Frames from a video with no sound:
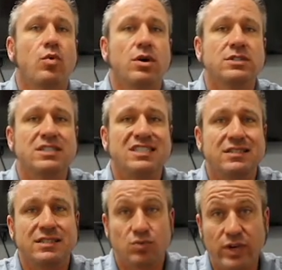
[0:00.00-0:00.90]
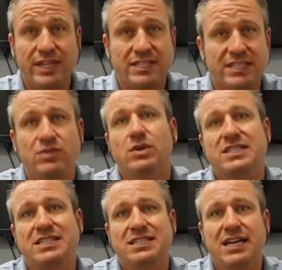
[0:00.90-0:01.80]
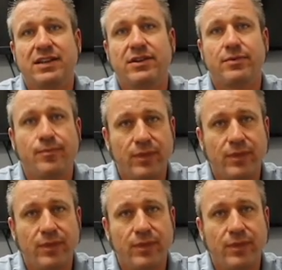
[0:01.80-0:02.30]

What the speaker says: walls and ceilings, we can see what's inside there.